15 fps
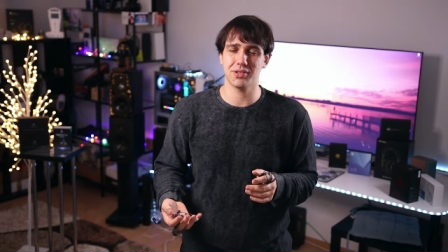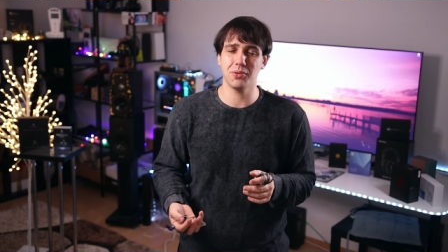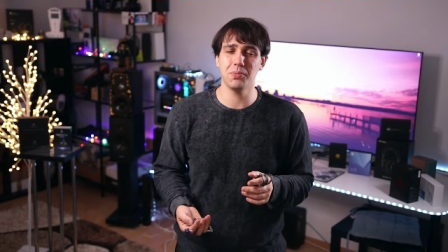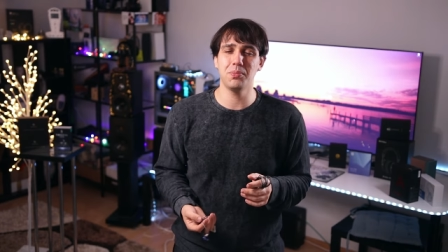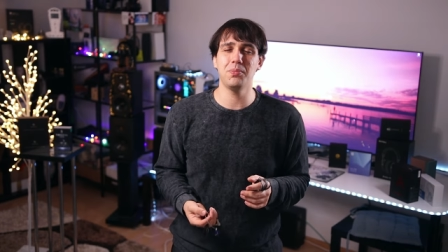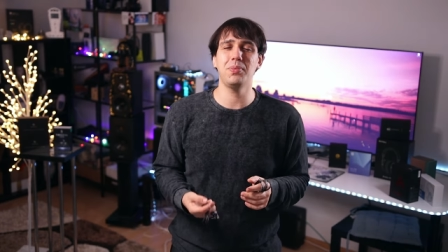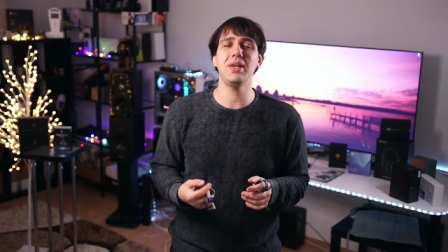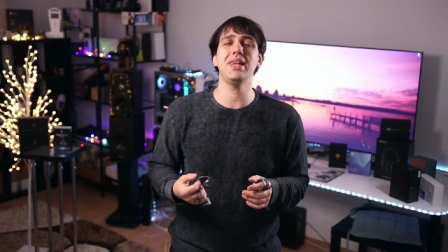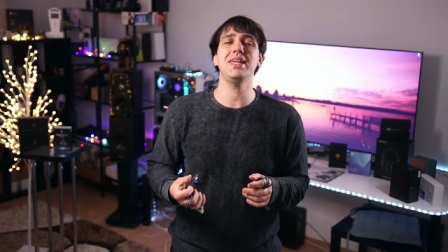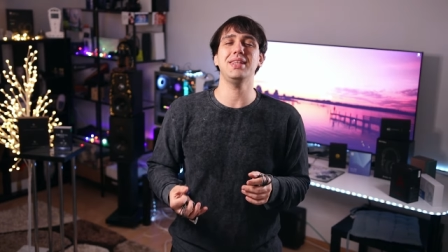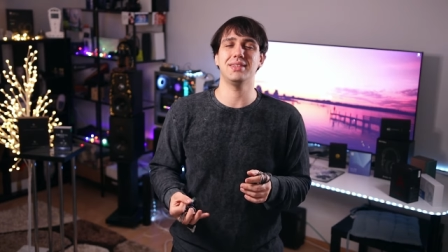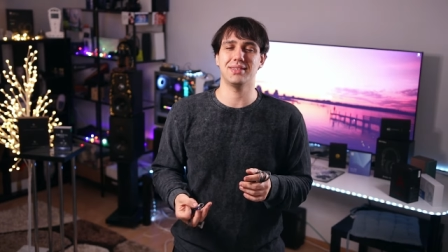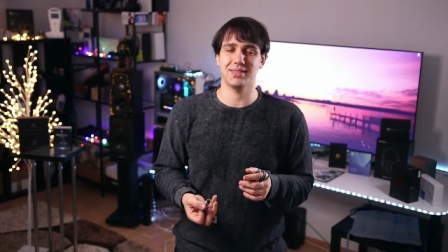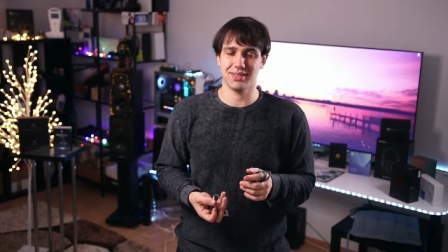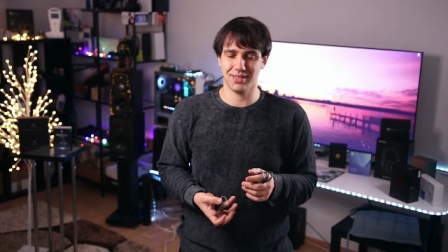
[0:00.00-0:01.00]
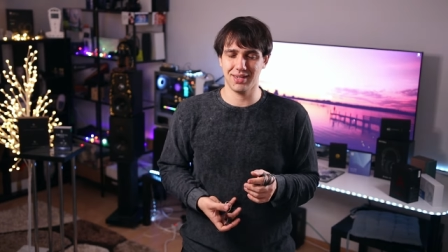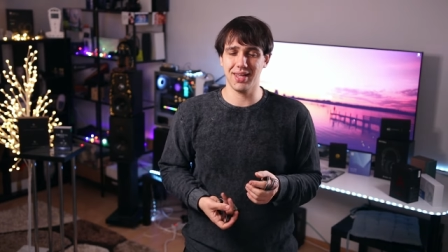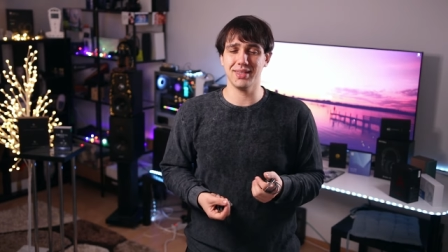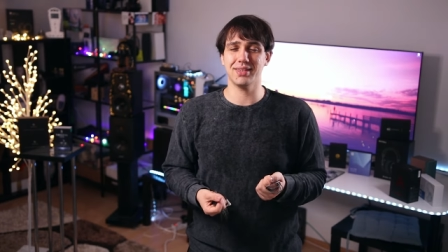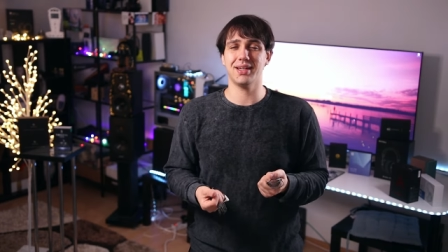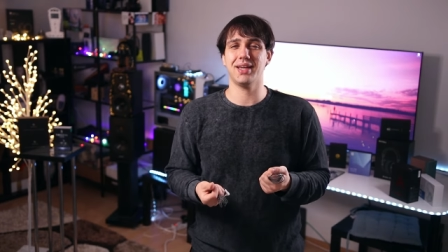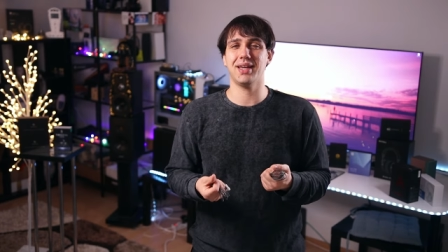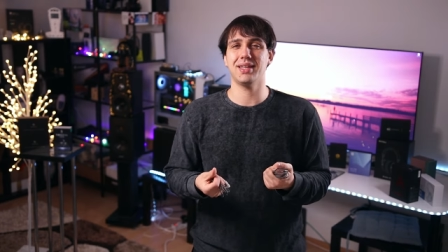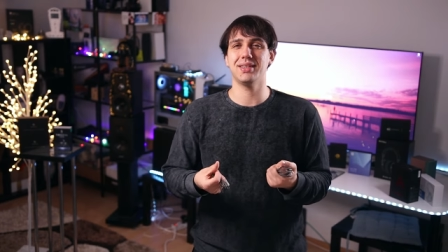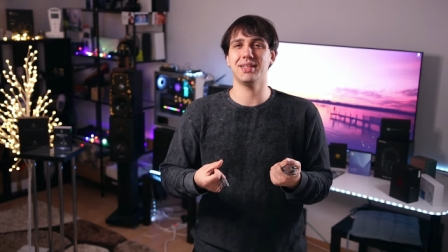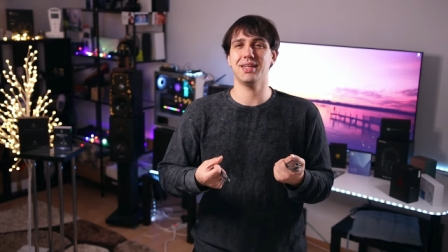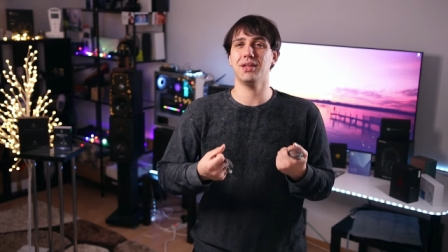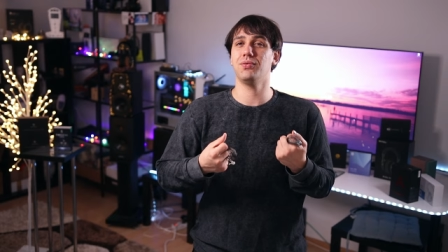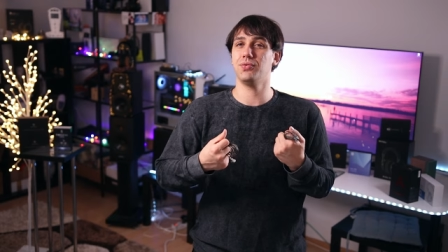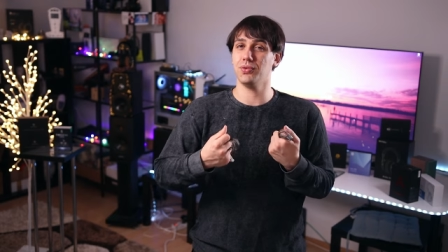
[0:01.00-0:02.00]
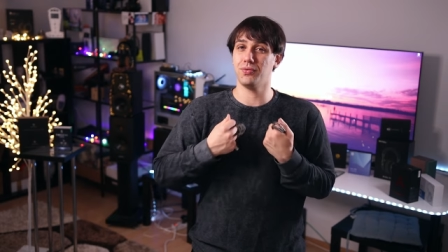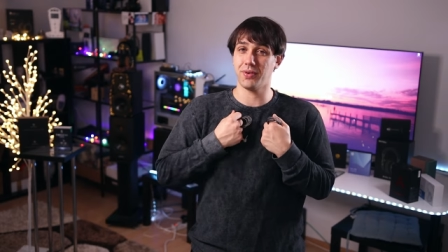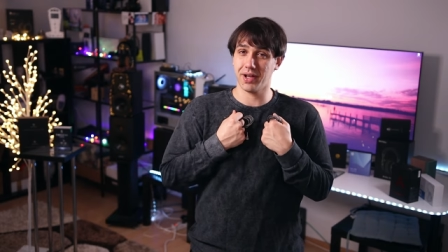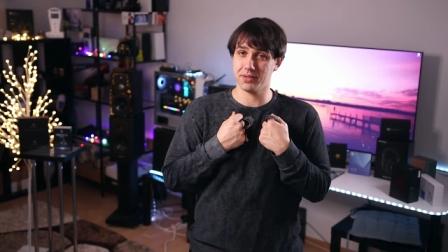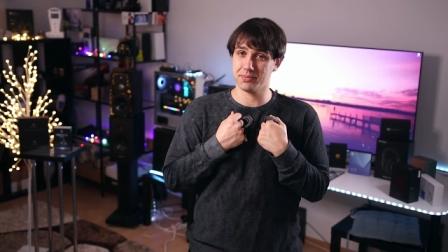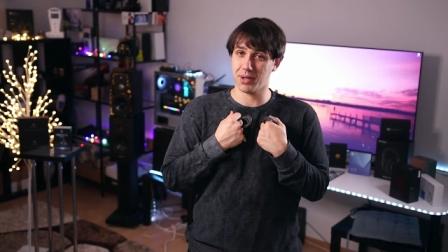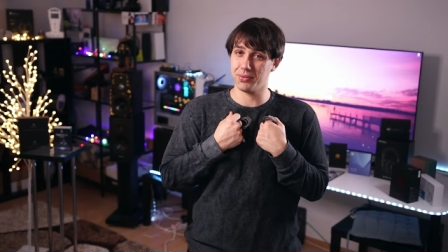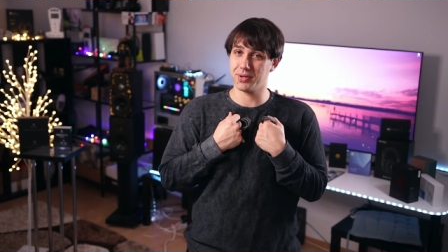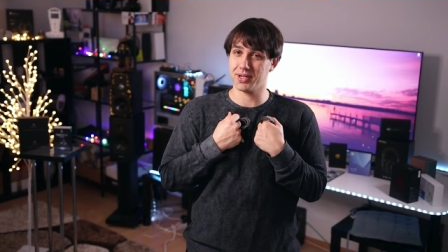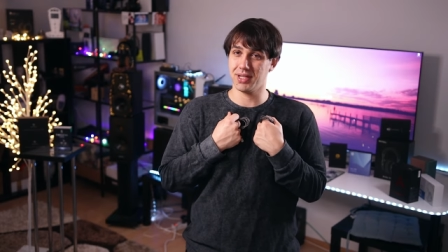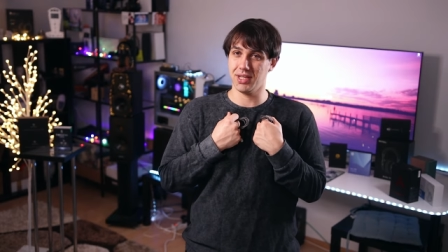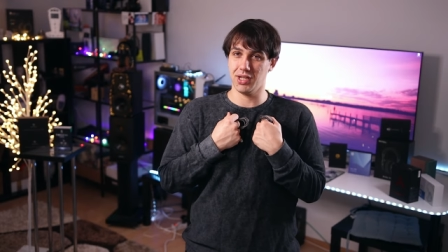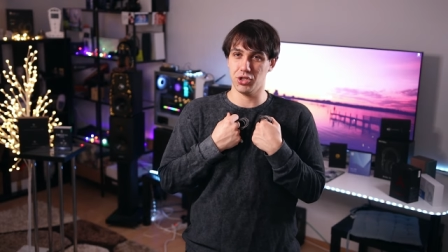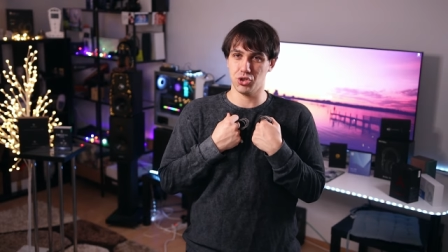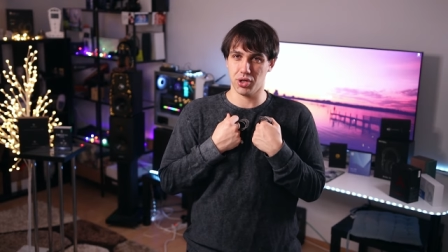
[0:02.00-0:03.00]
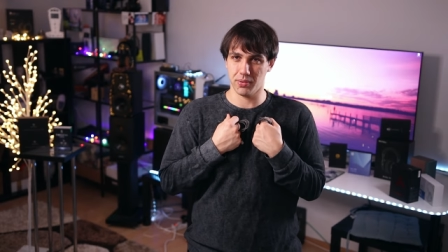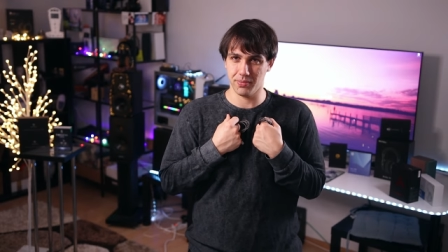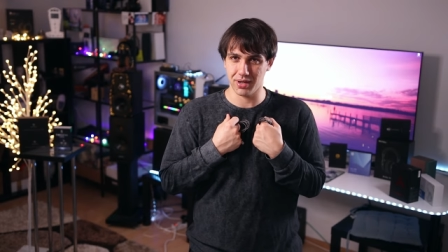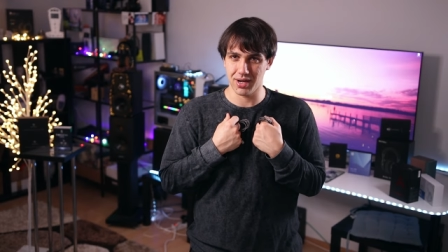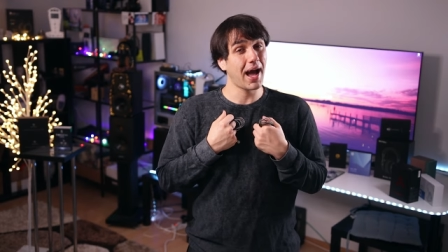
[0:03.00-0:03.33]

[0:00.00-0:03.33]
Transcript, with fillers: So please lend a hand if you find my work enjoyable.